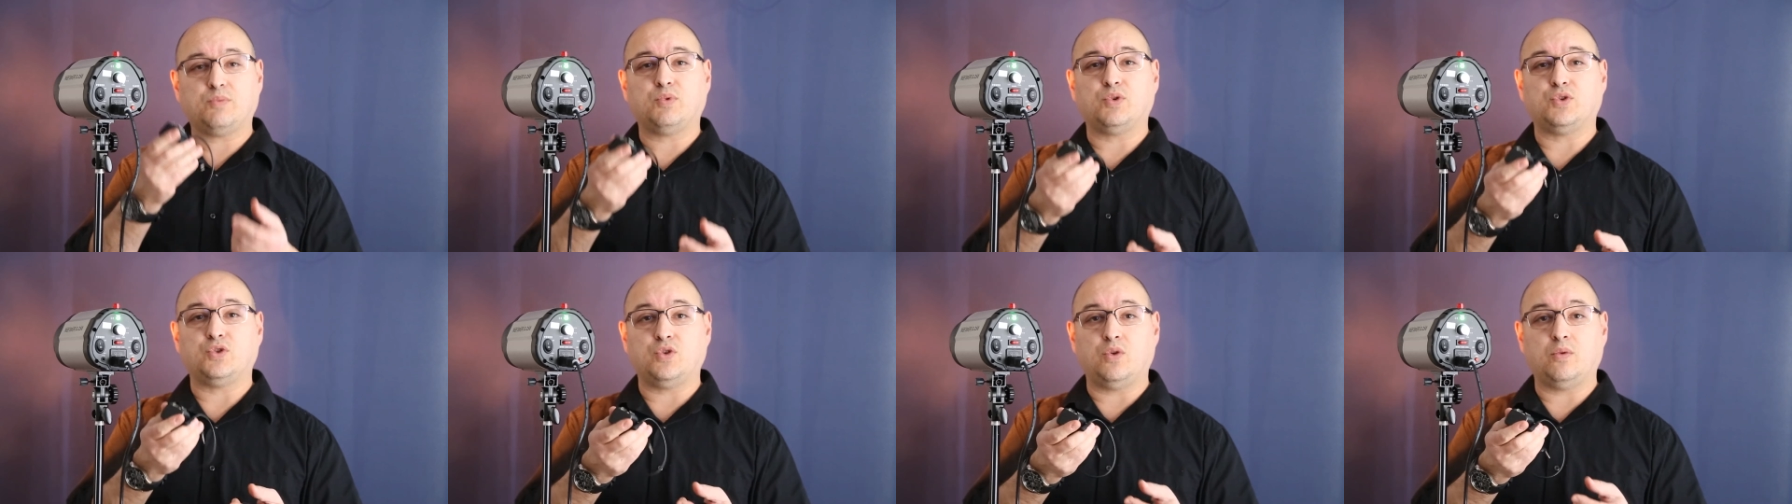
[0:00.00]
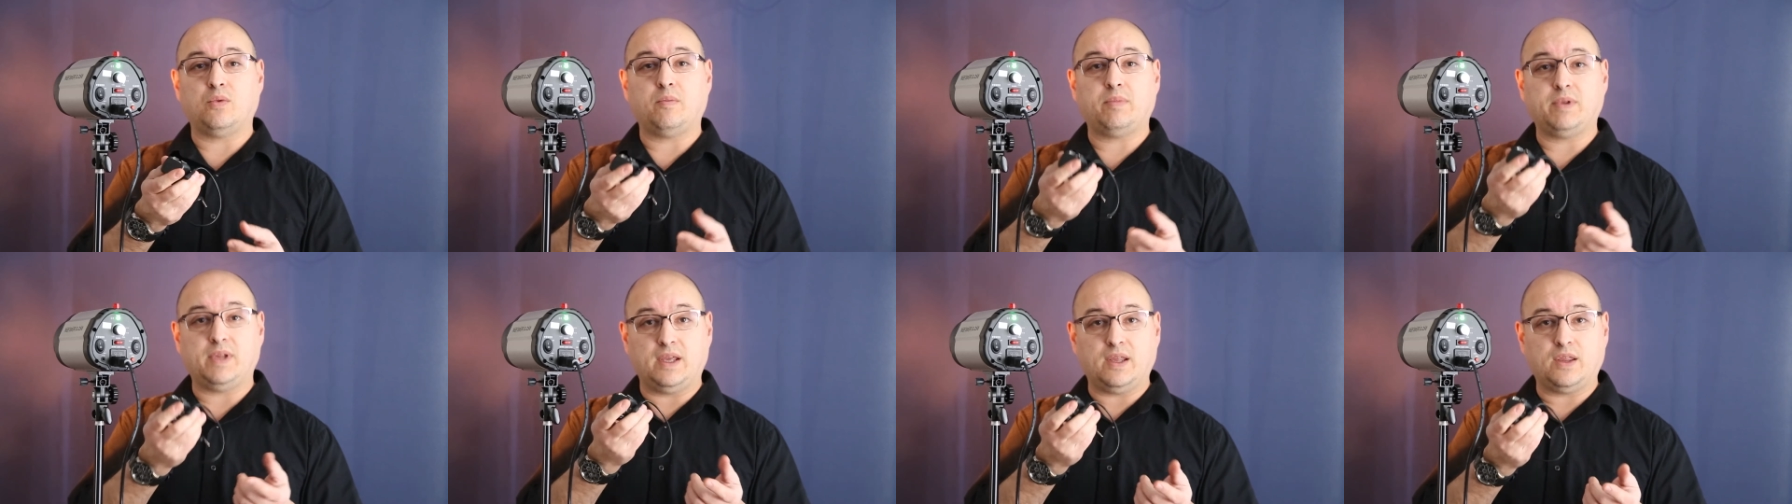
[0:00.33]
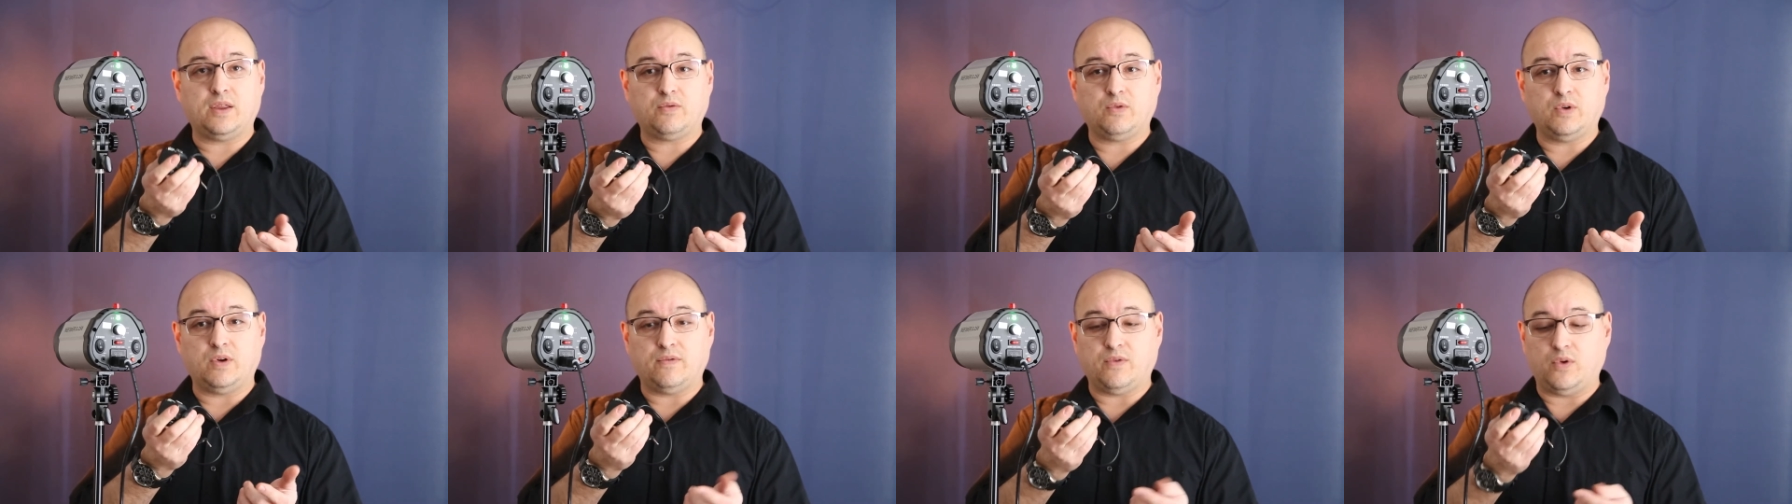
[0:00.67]
presumably
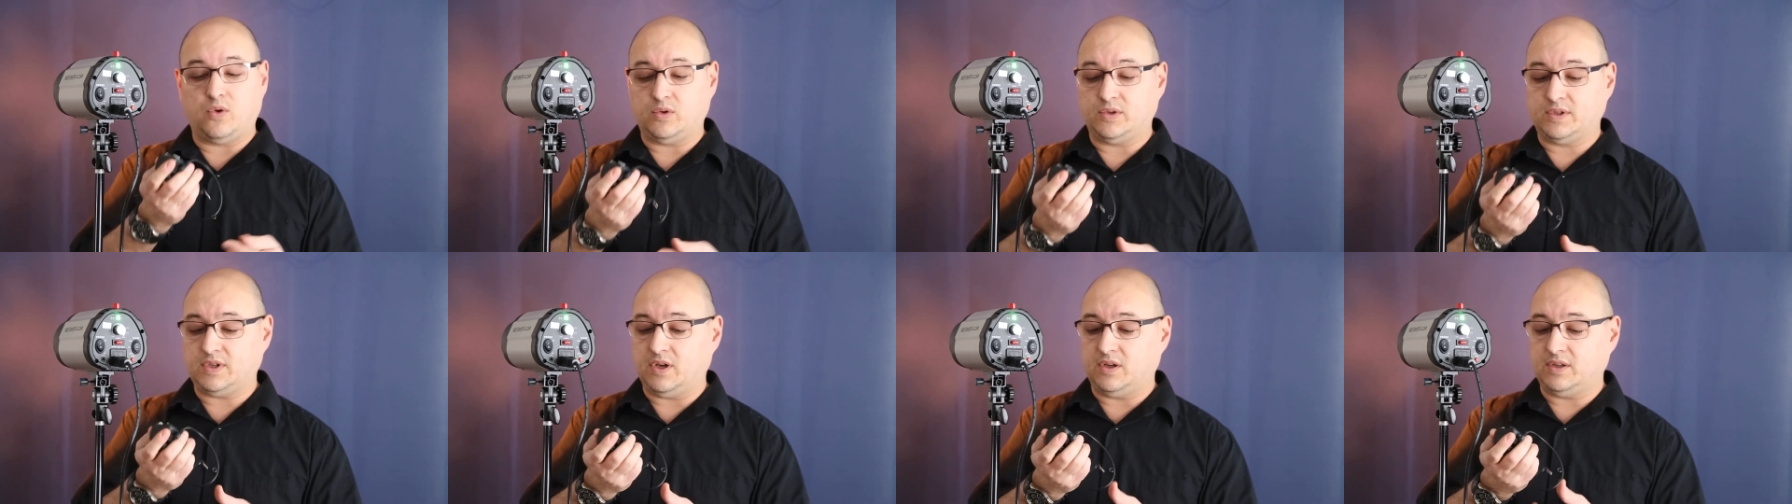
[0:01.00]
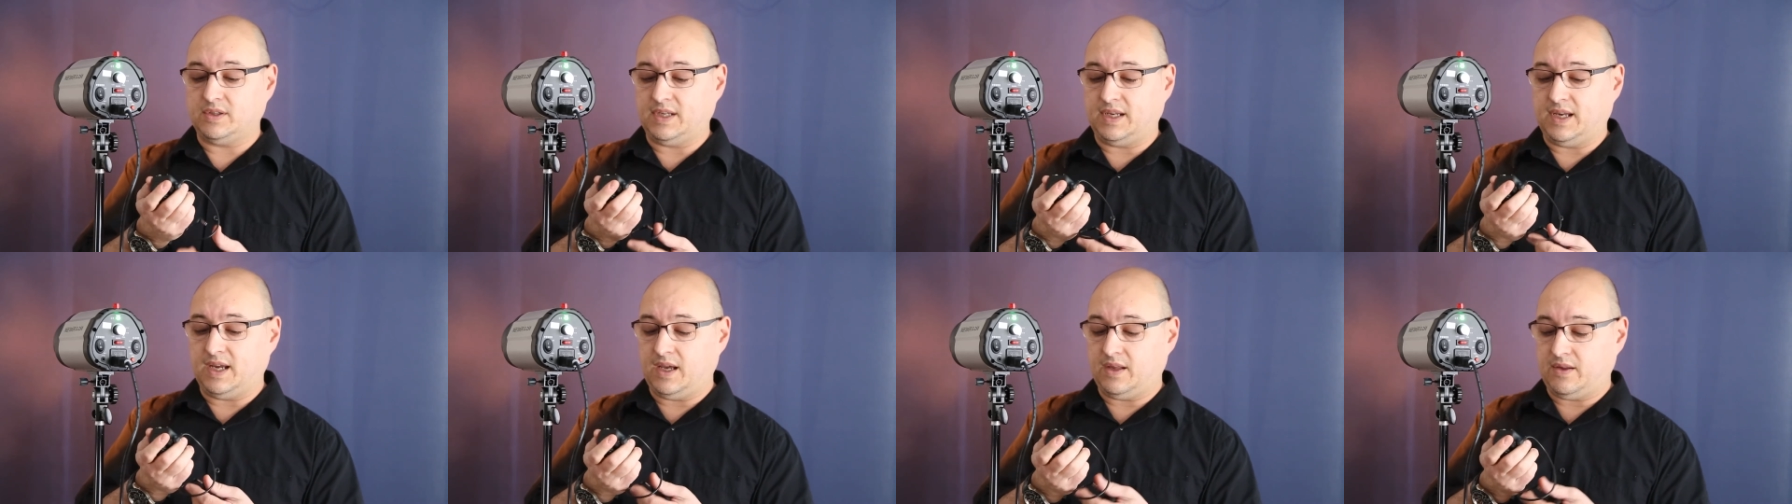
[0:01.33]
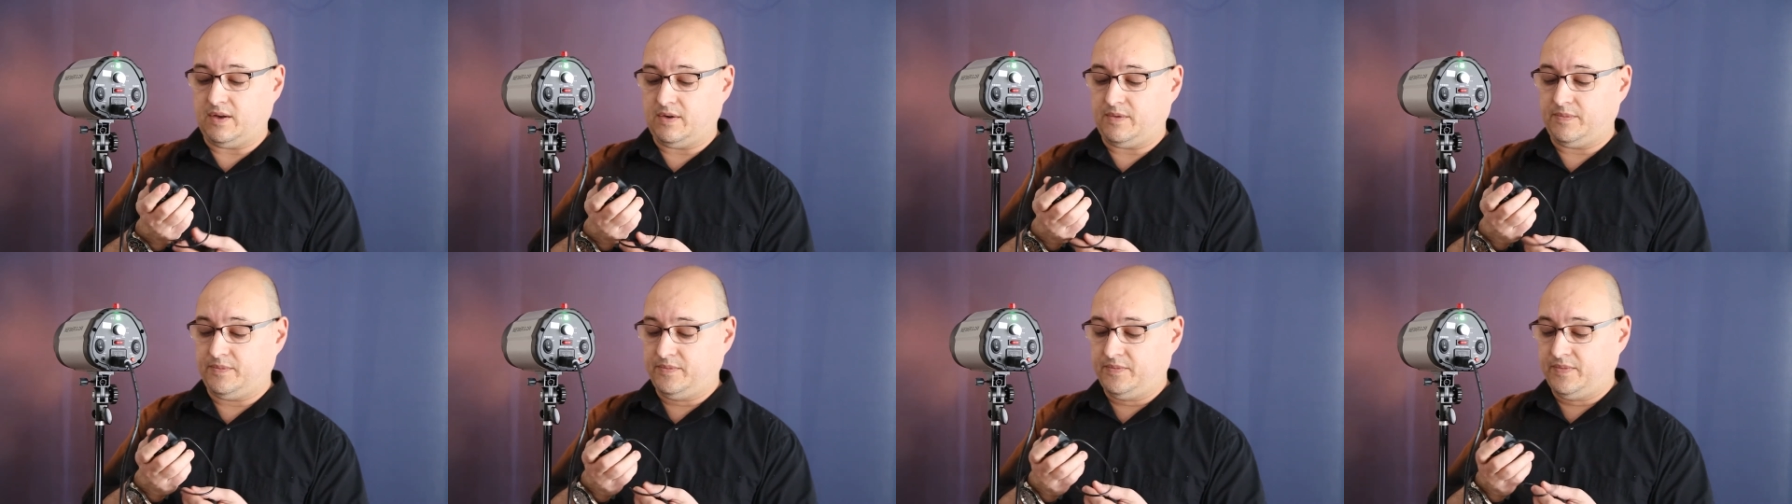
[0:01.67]
3 volts altogether.